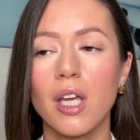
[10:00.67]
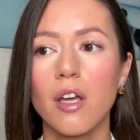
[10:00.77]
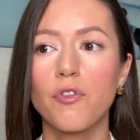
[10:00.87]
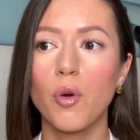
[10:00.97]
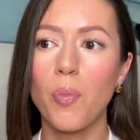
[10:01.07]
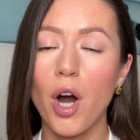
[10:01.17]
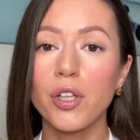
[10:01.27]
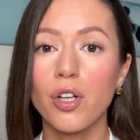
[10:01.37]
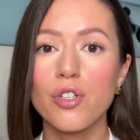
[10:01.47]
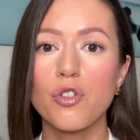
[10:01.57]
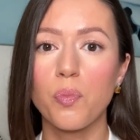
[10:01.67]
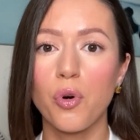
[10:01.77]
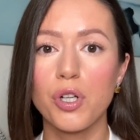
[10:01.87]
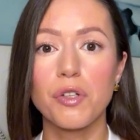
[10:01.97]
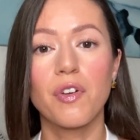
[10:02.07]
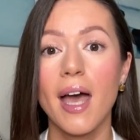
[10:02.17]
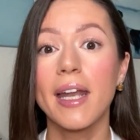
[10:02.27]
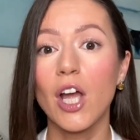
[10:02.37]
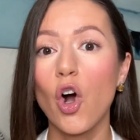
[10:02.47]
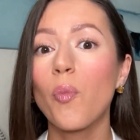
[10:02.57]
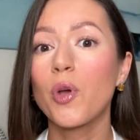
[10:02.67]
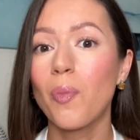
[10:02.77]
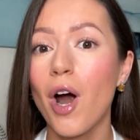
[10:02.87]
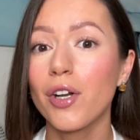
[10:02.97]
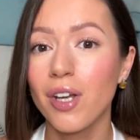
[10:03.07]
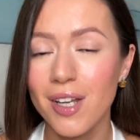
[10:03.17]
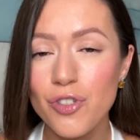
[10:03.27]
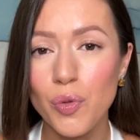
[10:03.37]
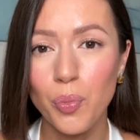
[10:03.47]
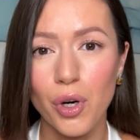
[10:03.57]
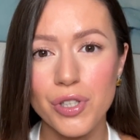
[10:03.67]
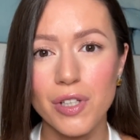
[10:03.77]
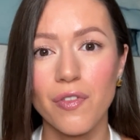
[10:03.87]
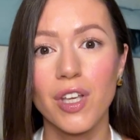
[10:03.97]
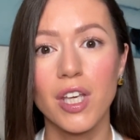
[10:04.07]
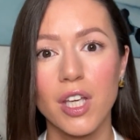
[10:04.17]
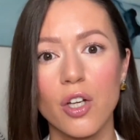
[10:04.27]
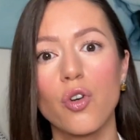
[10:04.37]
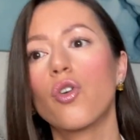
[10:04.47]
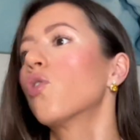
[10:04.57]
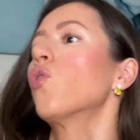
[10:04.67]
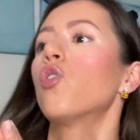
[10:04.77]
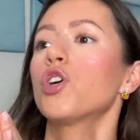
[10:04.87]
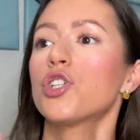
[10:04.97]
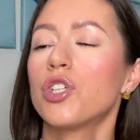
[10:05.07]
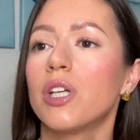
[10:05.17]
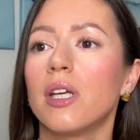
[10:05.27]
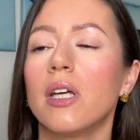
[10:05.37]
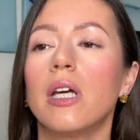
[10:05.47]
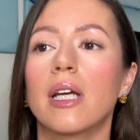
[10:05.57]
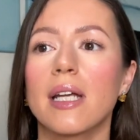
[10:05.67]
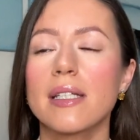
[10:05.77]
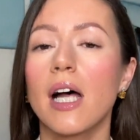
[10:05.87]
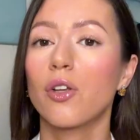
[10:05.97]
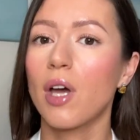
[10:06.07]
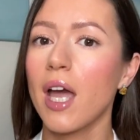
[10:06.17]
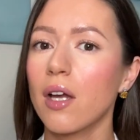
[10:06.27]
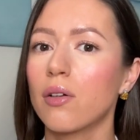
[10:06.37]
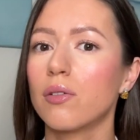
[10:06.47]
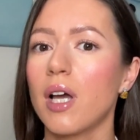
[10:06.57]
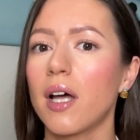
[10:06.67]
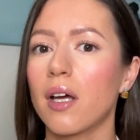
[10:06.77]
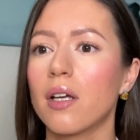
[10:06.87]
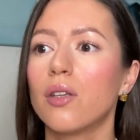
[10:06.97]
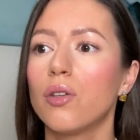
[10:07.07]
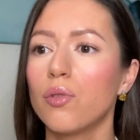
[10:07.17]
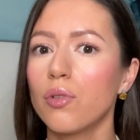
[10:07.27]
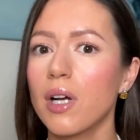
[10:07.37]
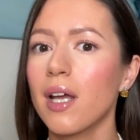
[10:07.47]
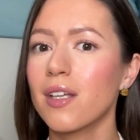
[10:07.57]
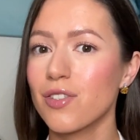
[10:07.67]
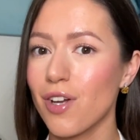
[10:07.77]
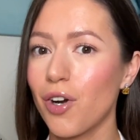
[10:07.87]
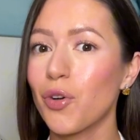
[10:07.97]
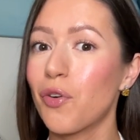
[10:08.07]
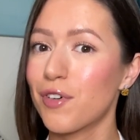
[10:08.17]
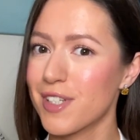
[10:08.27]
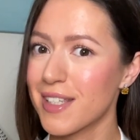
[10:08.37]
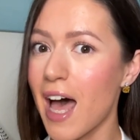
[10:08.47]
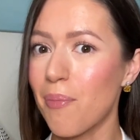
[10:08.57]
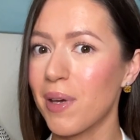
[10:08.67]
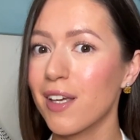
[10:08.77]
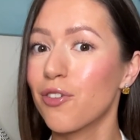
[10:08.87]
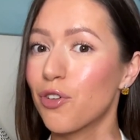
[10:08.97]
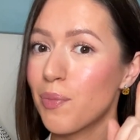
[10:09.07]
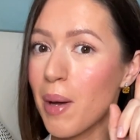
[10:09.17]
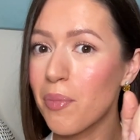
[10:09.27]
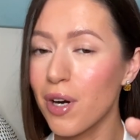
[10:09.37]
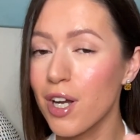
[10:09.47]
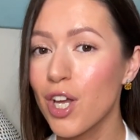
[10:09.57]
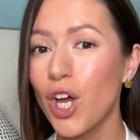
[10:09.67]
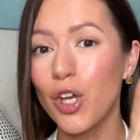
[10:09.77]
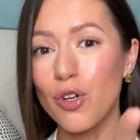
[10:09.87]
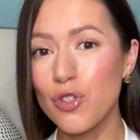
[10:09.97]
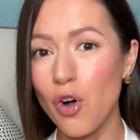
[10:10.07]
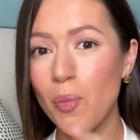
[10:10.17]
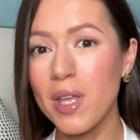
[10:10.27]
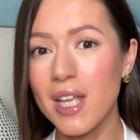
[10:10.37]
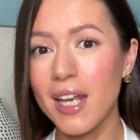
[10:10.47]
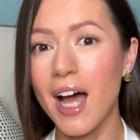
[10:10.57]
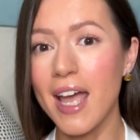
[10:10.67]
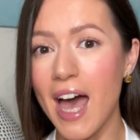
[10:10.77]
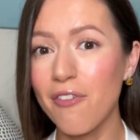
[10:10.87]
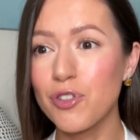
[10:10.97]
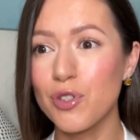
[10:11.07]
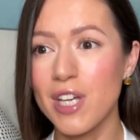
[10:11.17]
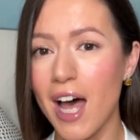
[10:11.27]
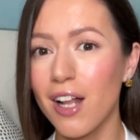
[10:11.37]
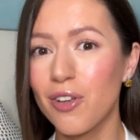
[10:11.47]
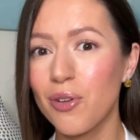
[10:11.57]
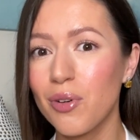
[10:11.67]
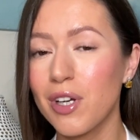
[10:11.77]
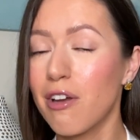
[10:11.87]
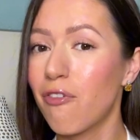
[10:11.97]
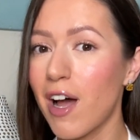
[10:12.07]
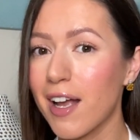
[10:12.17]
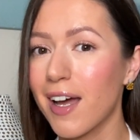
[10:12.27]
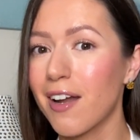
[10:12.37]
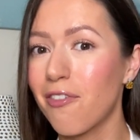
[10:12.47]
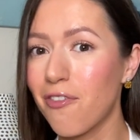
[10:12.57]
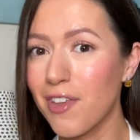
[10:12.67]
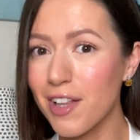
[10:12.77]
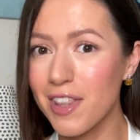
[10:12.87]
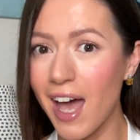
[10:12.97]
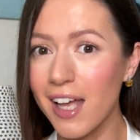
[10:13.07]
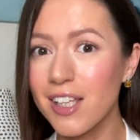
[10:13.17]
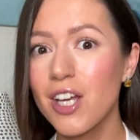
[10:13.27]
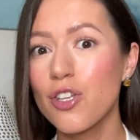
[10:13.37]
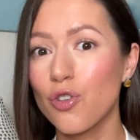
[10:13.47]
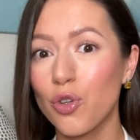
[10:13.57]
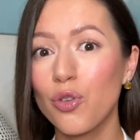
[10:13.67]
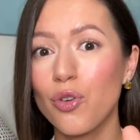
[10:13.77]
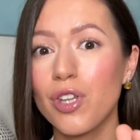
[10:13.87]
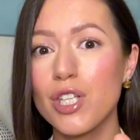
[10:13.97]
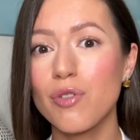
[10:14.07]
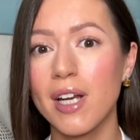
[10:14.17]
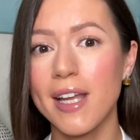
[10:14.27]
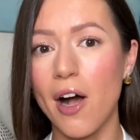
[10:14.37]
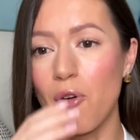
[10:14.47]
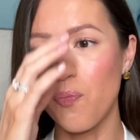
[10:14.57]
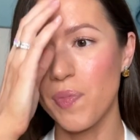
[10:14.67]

if your partner is supportive, and I hope your partner is supportive, he or she can tell you, hey, Uliana, you kind of start overstepping. You remember you told me that I have to tell you if I kind of feel that, so you're doing this right now.